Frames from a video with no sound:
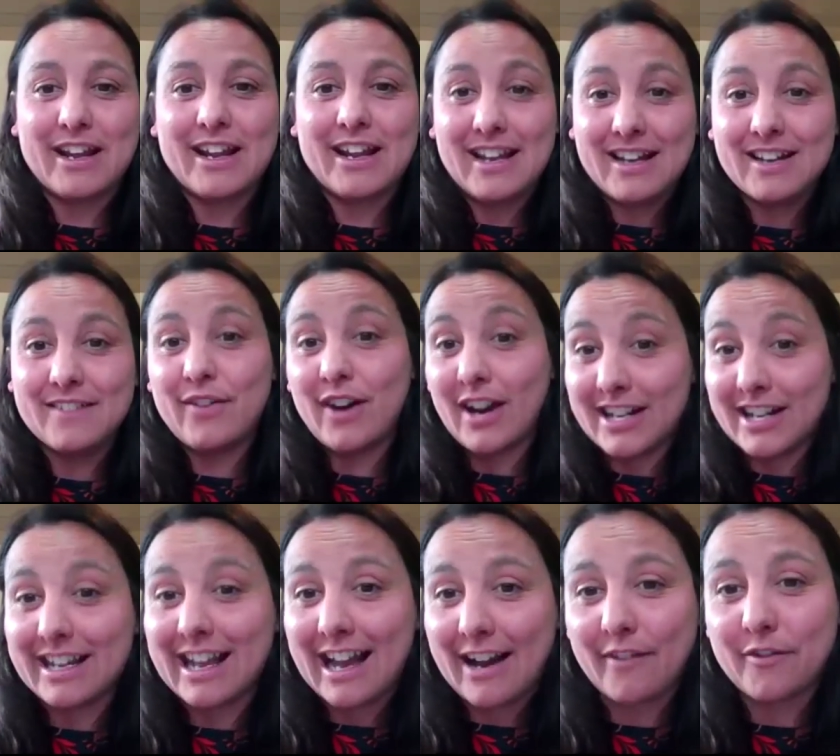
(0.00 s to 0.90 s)
in
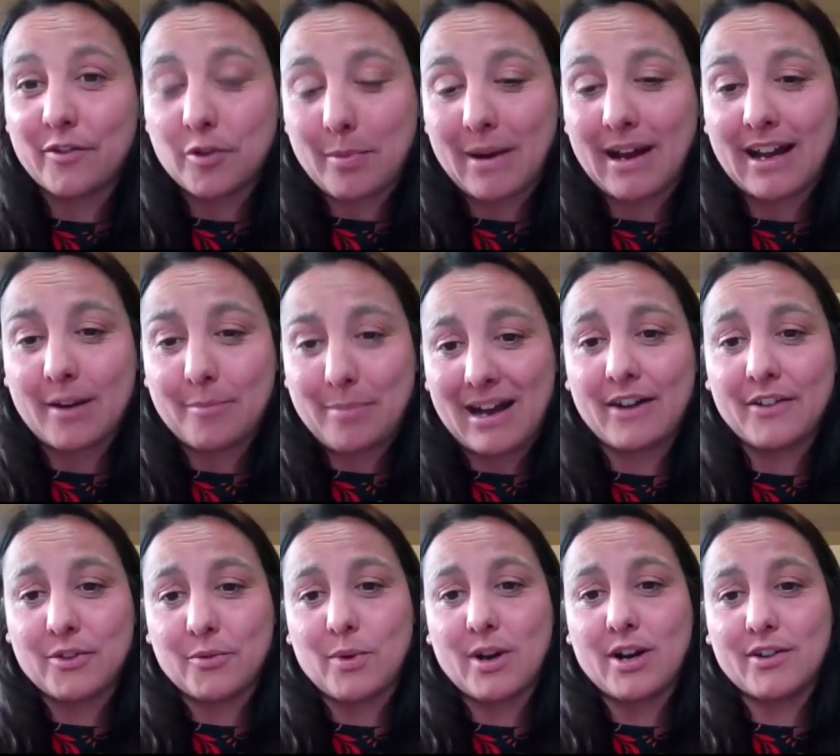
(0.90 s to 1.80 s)
finding out
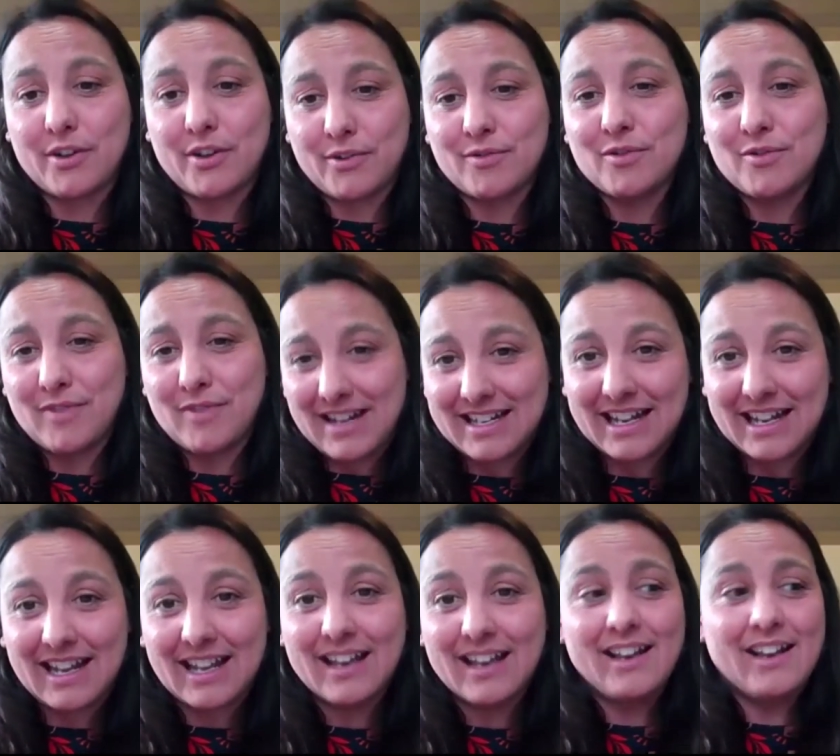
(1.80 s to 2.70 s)
about the world through
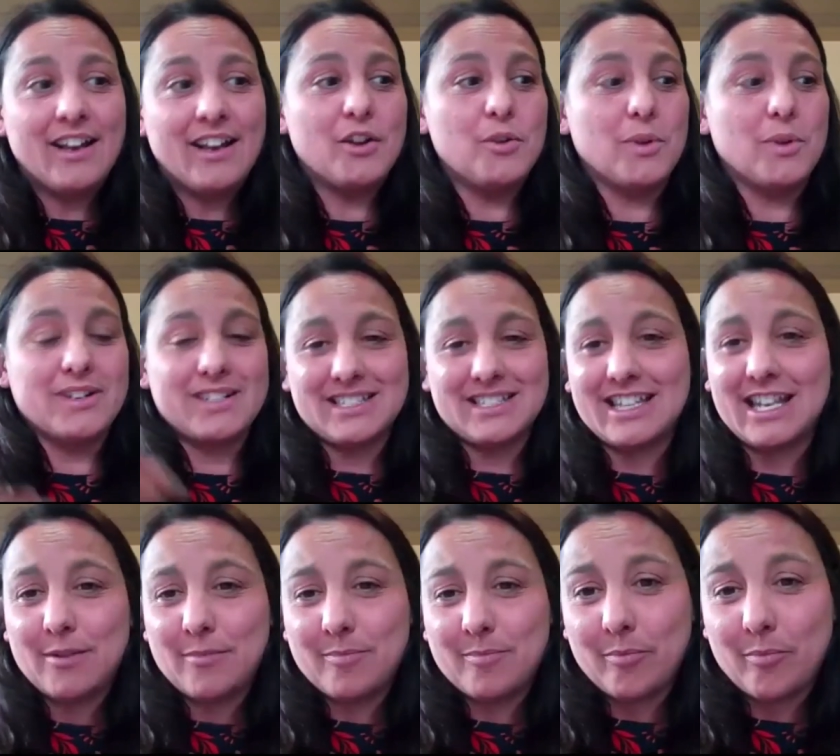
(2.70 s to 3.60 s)
reading, who want to
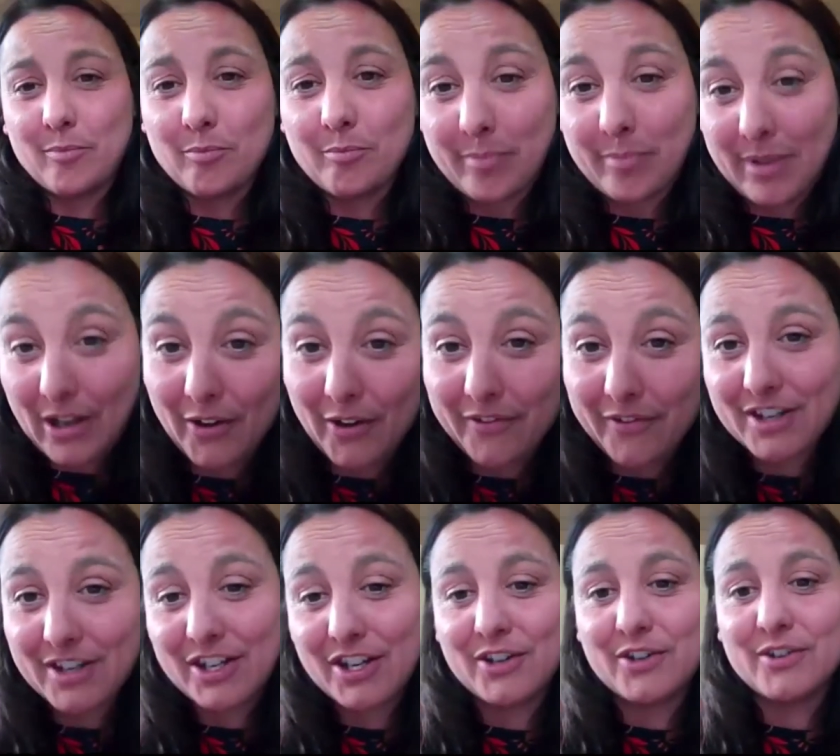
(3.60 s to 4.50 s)
see beyond
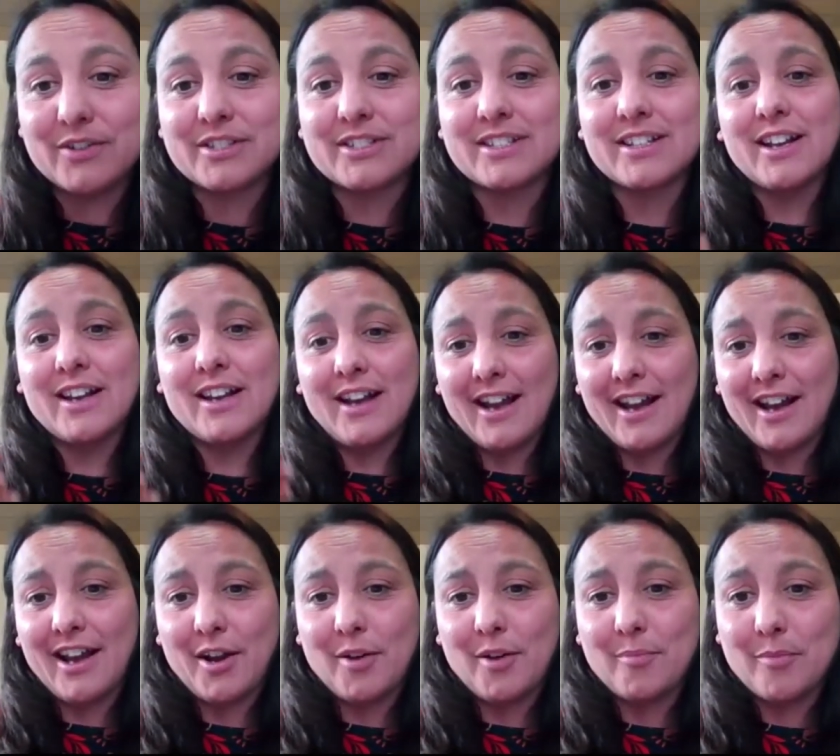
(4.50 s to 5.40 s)
the news
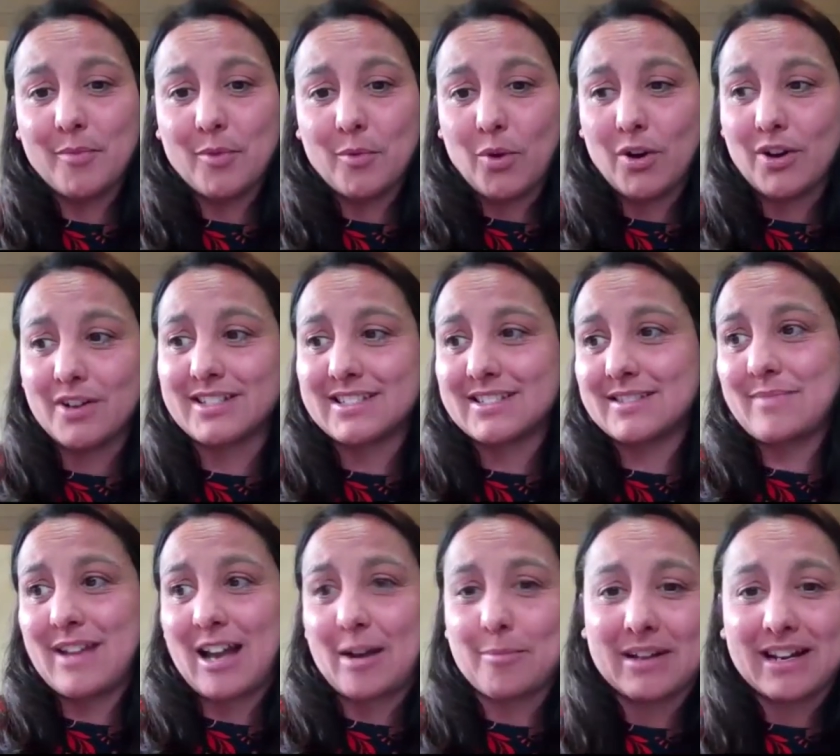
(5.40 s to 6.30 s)
what's
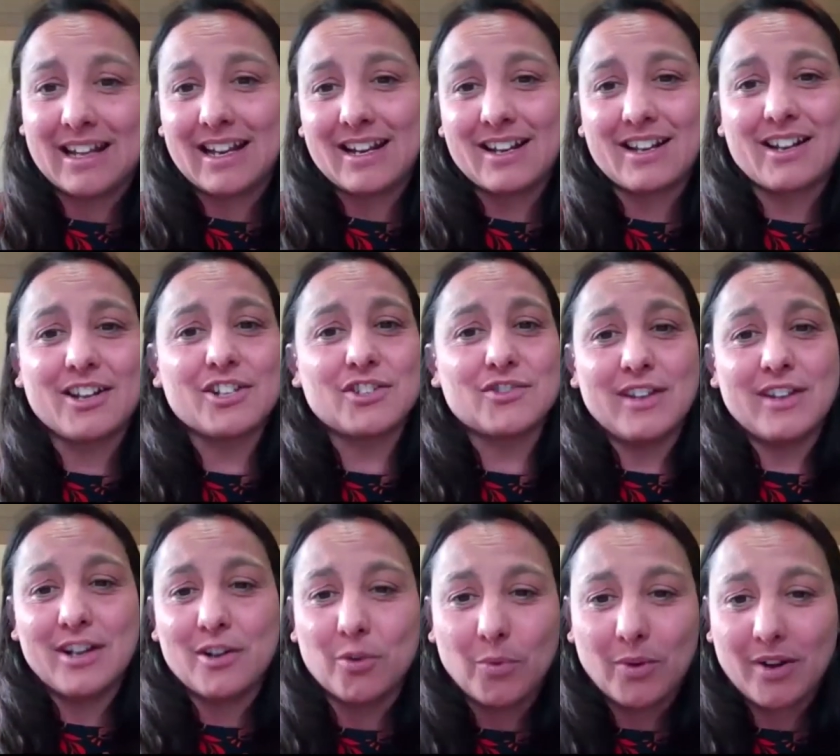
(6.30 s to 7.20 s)
happening in a
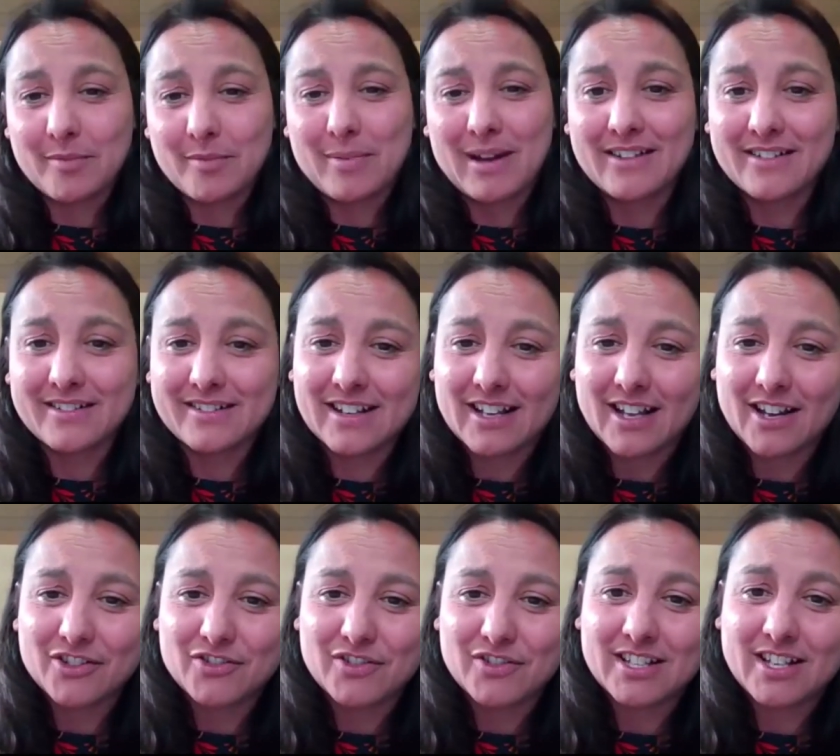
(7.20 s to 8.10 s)
country or about the
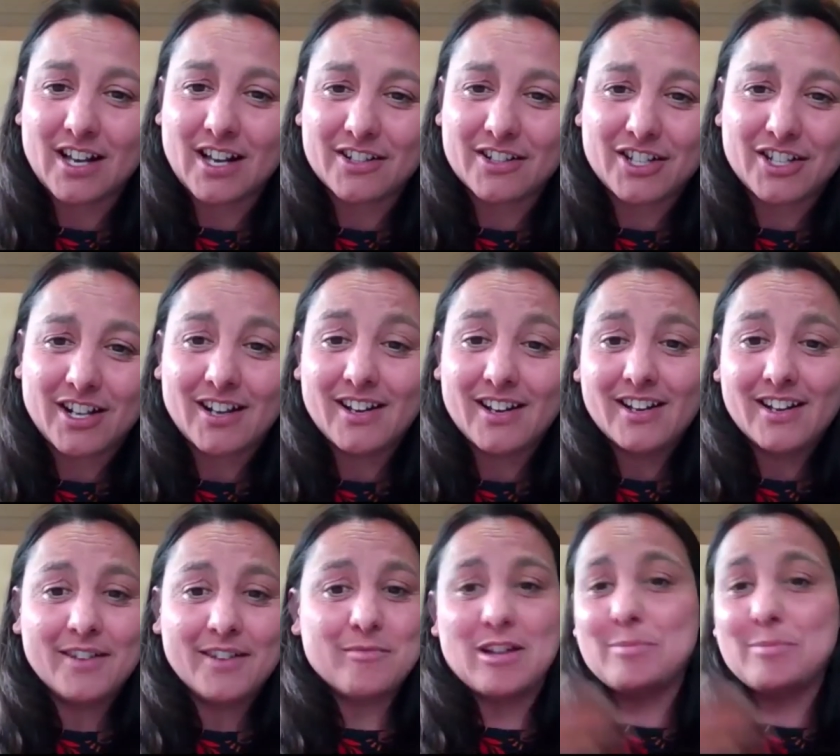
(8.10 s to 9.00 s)
country's culture,
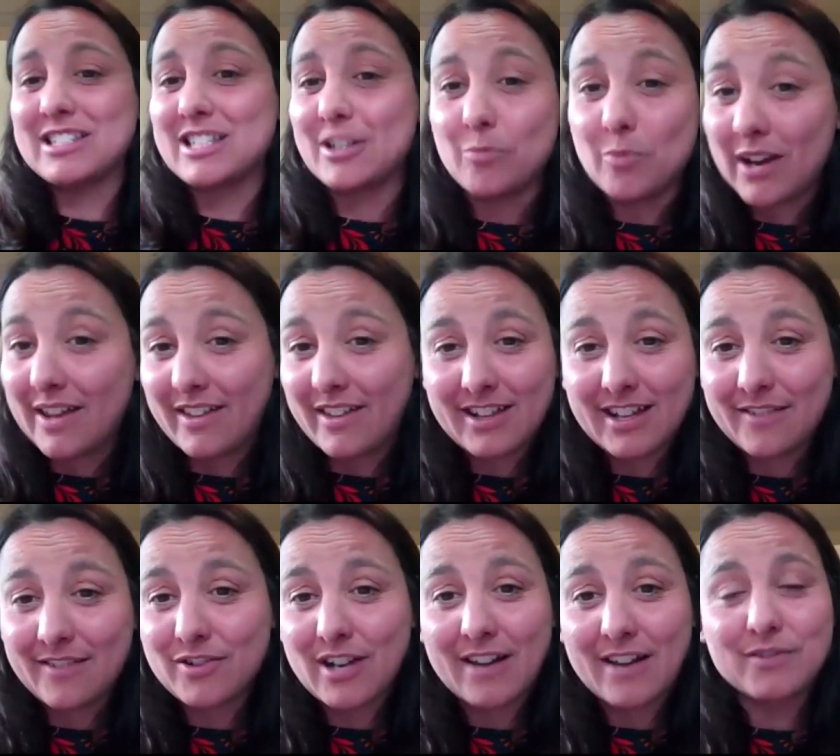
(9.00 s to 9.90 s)
maybe somewhere that
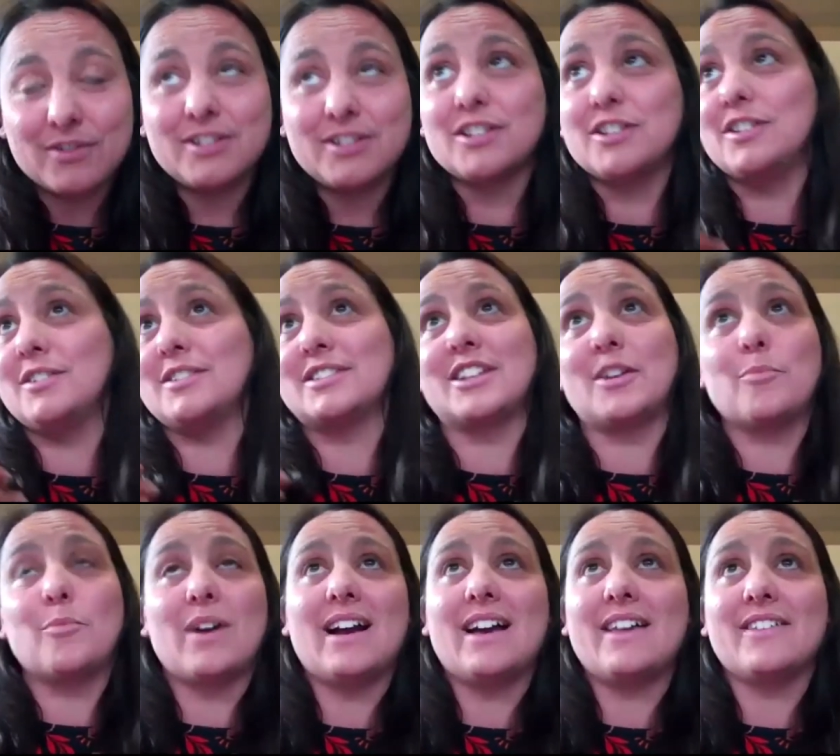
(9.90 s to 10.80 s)
they've traveled to,
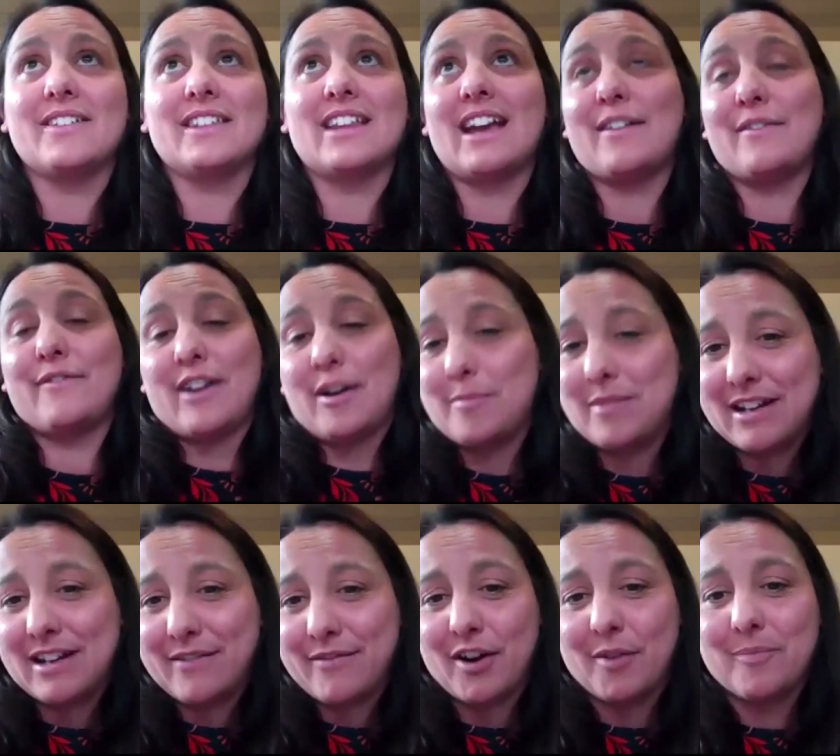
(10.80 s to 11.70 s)
somewhere that they have
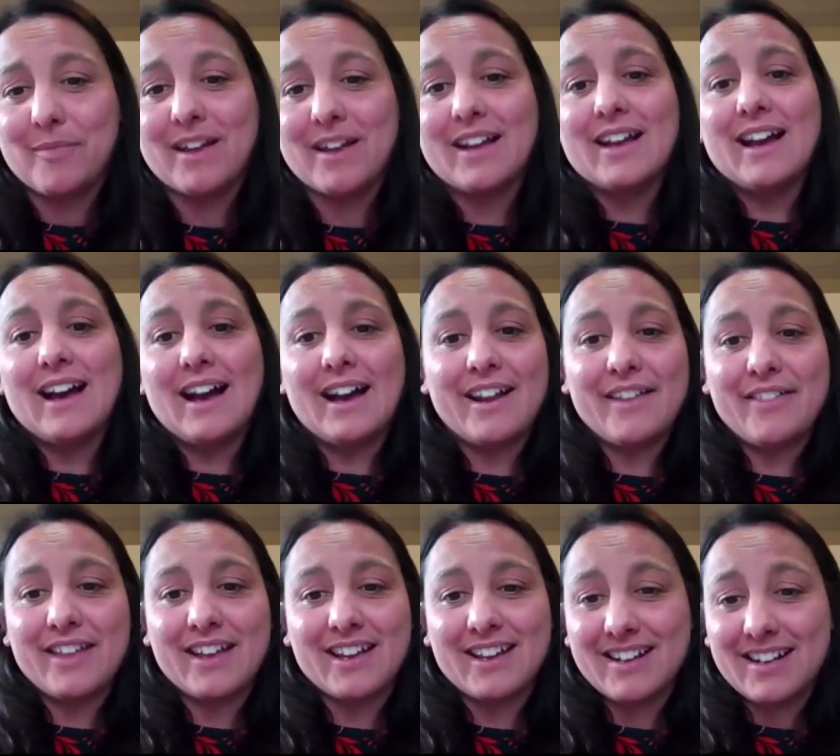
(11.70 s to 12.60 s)
family from. And I
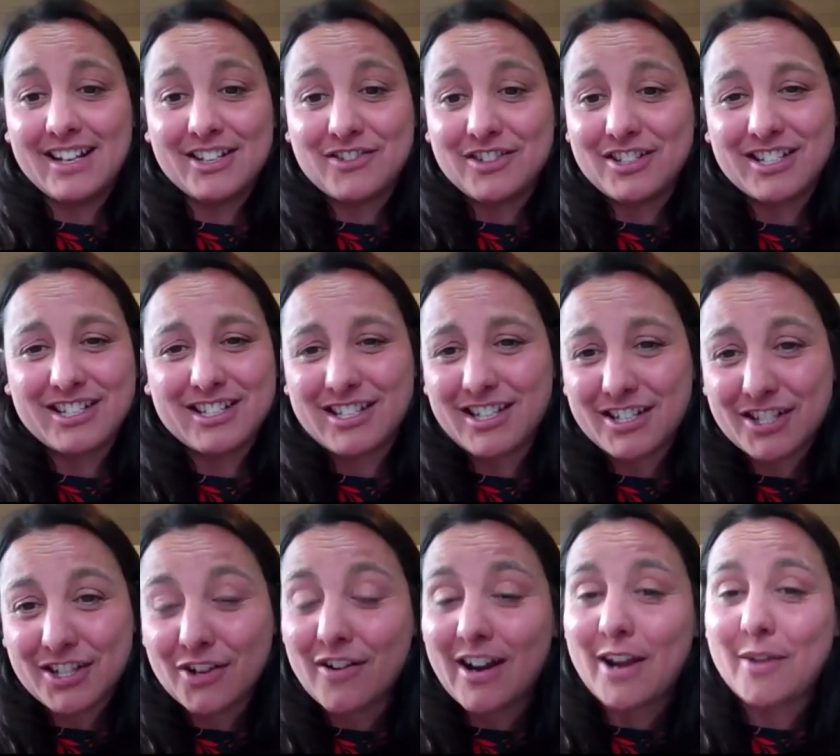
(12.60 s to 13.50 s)
think literature is
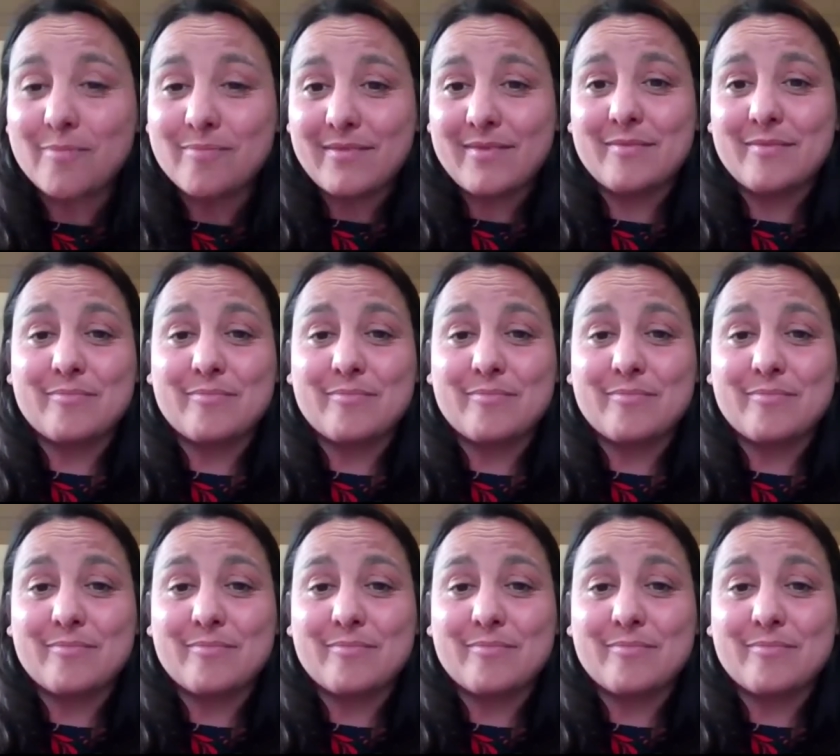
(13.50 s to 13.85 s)
such a great